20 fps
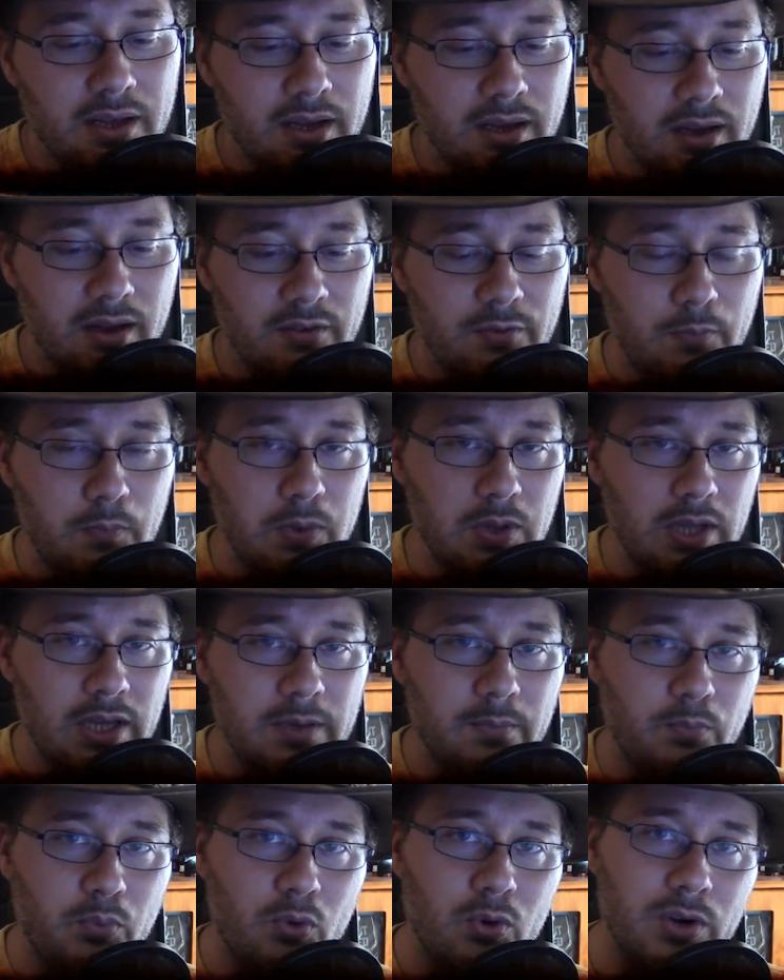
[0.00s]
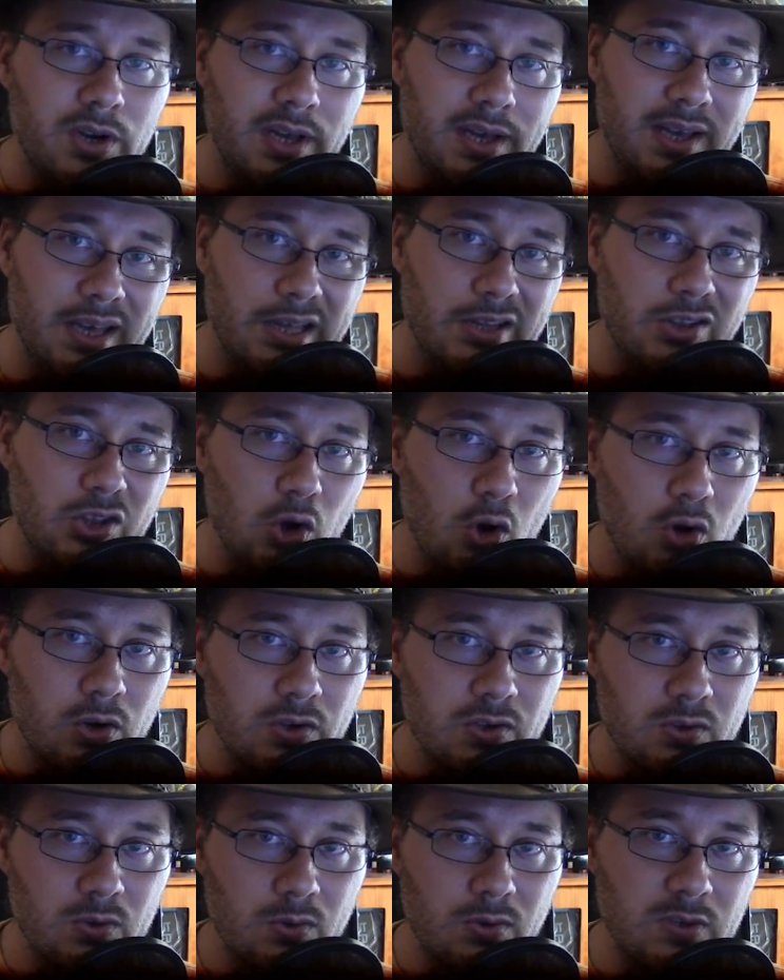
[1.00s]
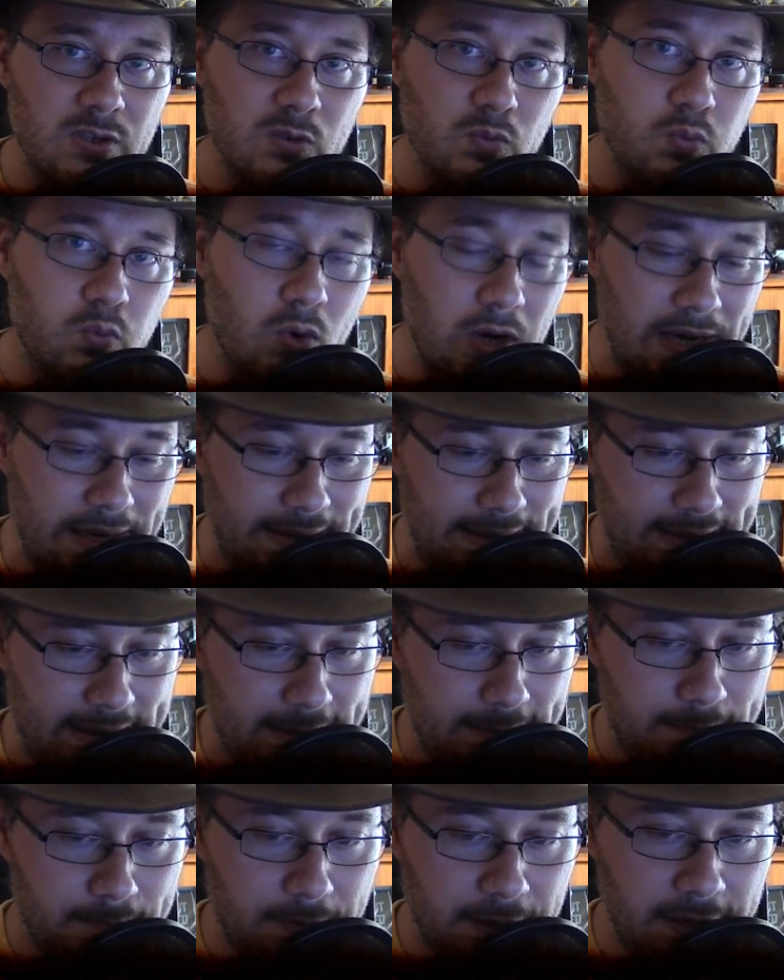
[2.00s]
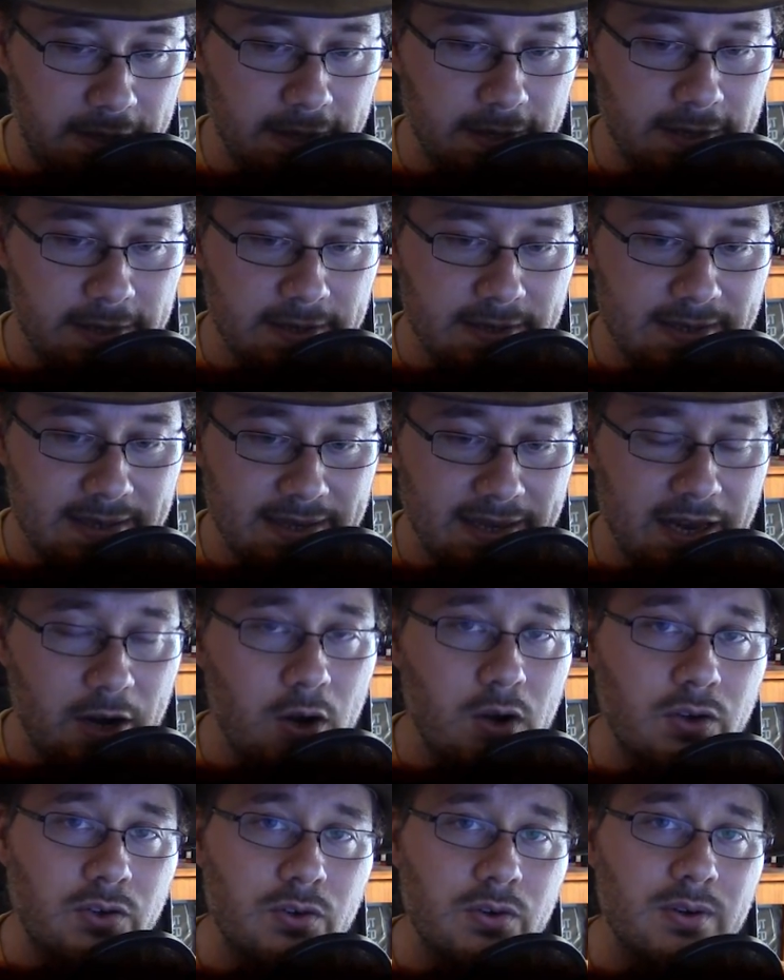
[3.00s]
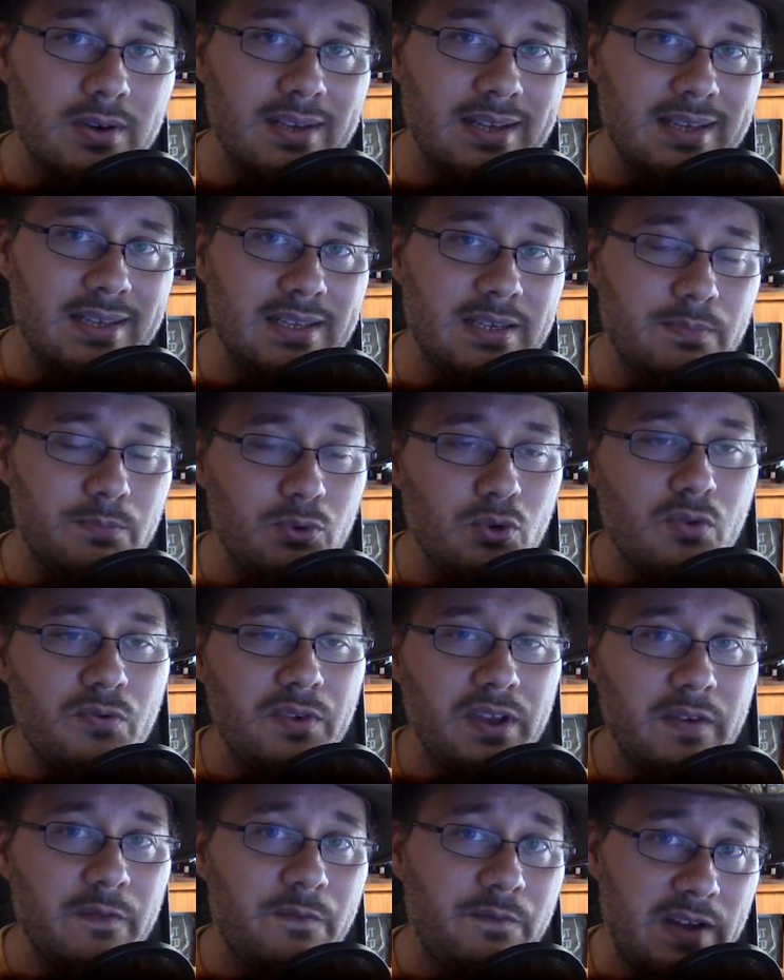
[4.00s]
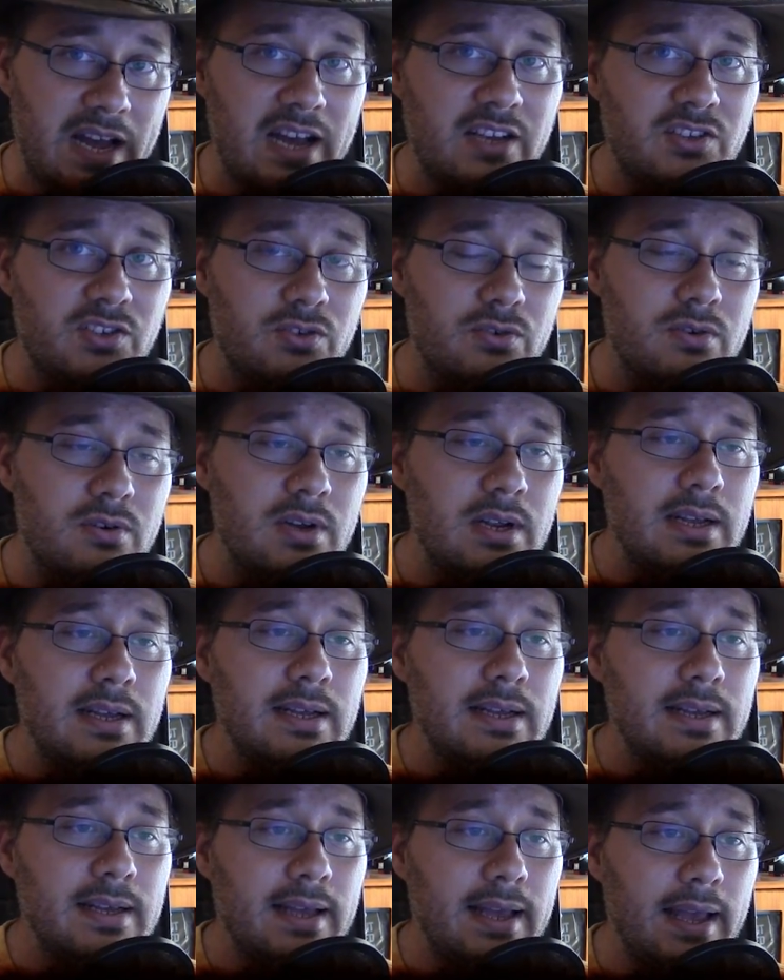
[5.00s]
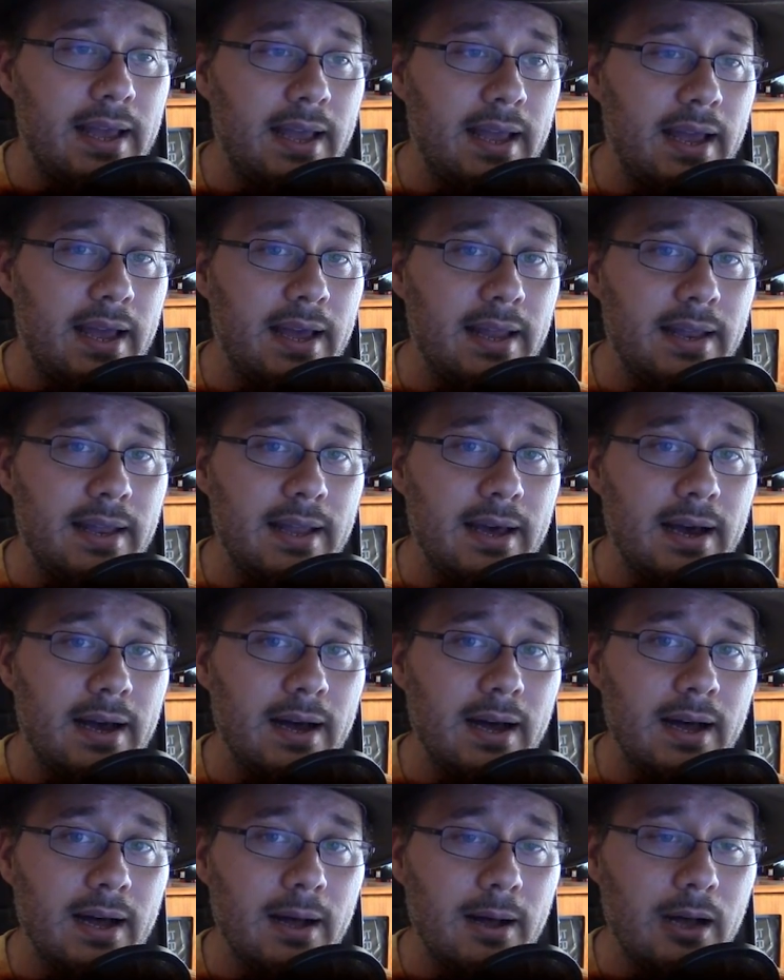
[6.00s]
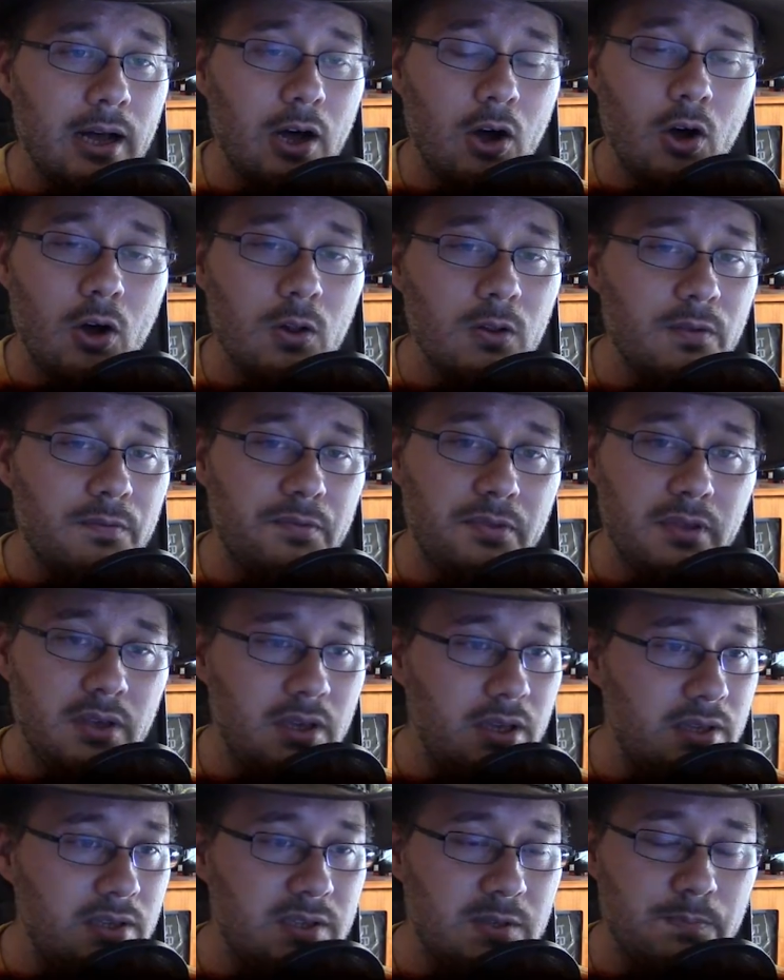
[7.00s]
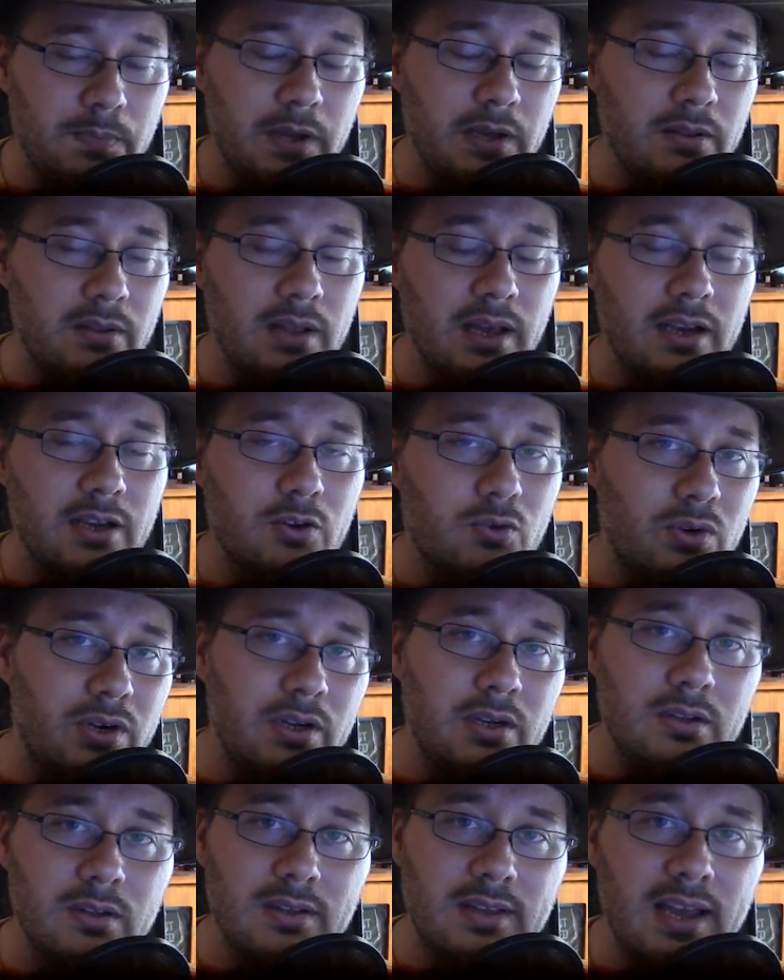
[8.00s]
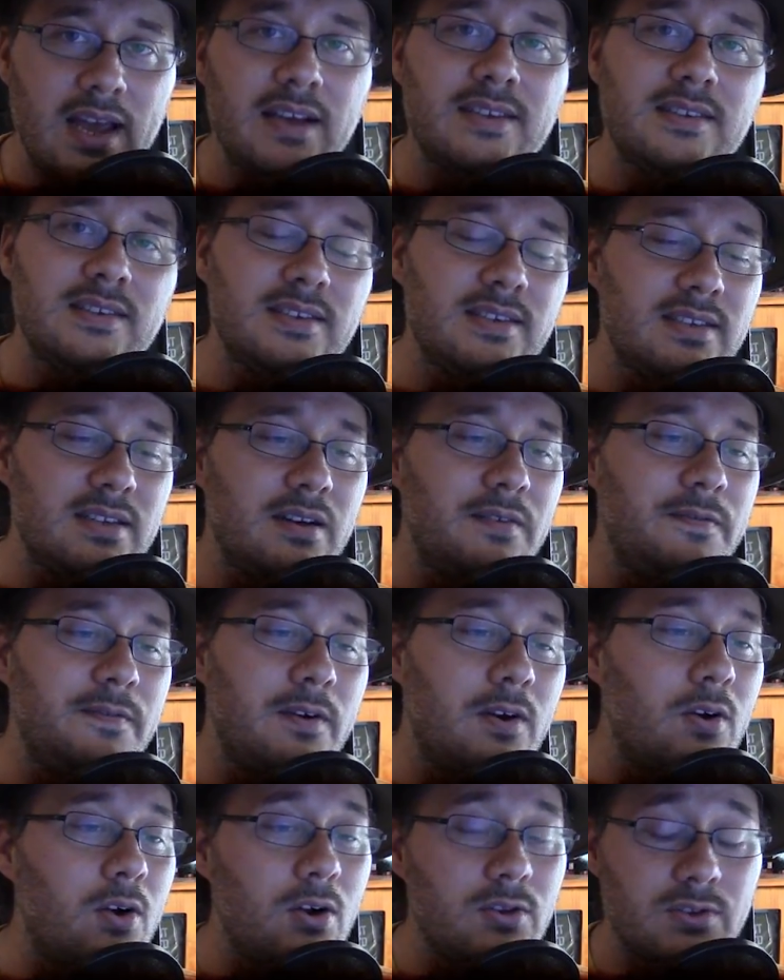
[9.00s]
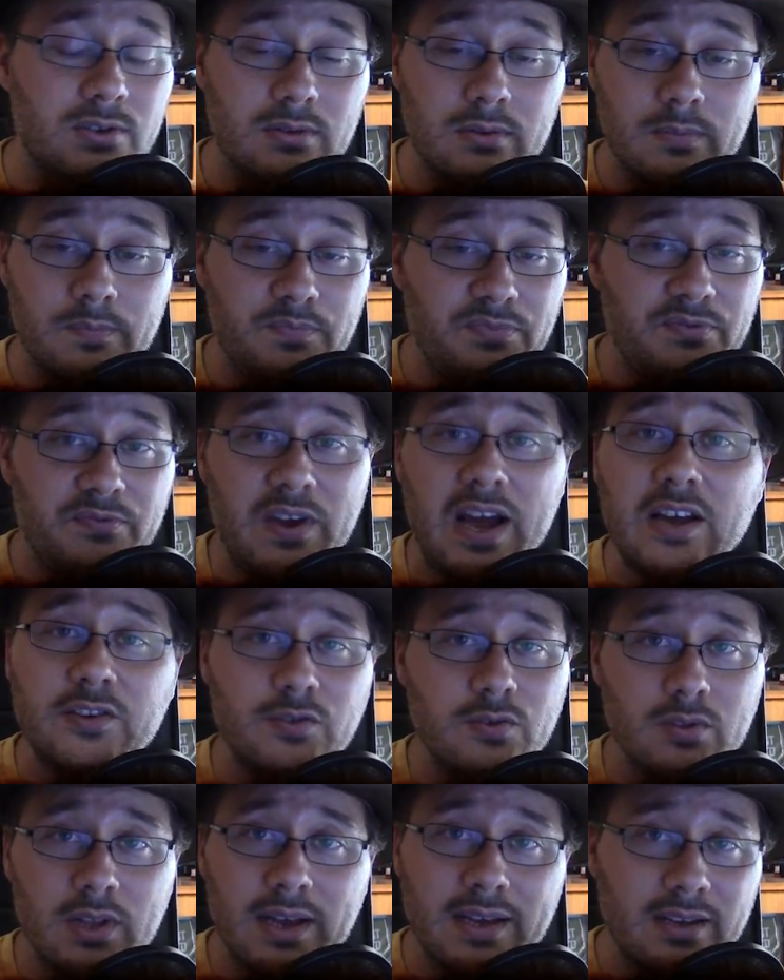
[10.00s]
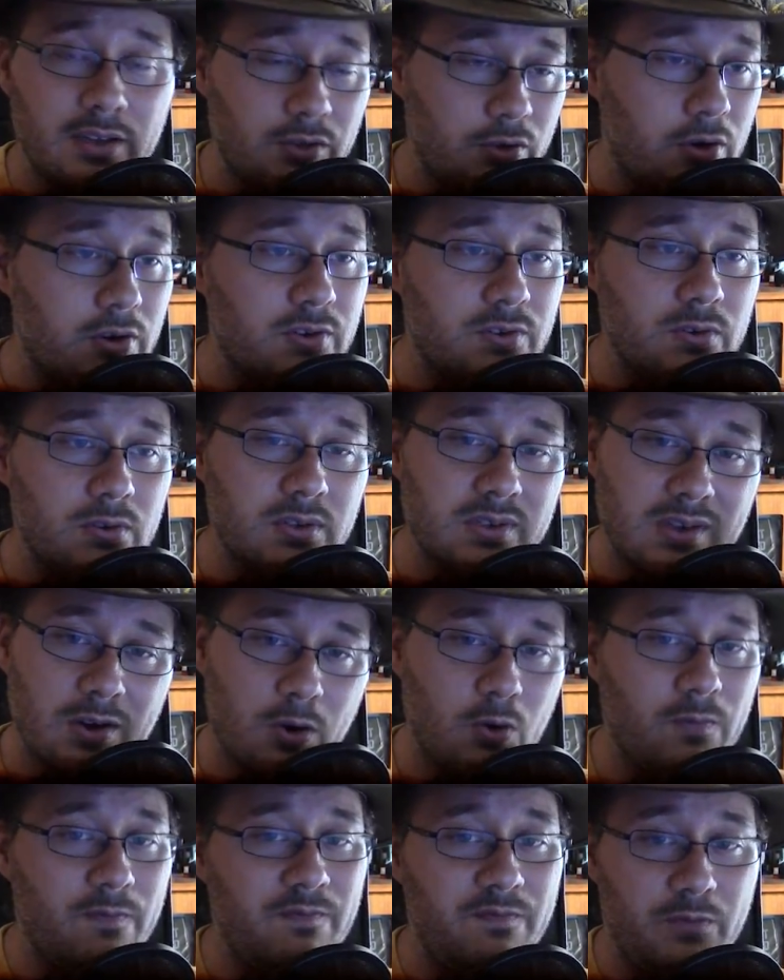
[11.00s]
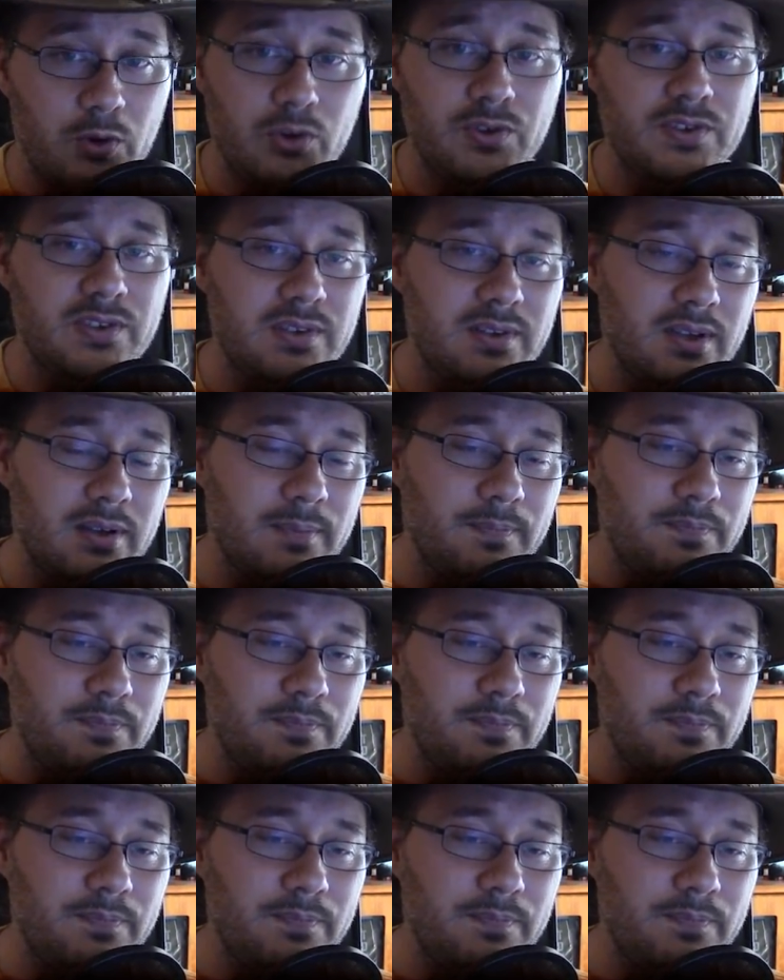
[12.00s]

of Bloodborne and Dark Souls 1, because the character is moving faster And all of the like critical attacks and stuff are also faster, like in Dark Souls versus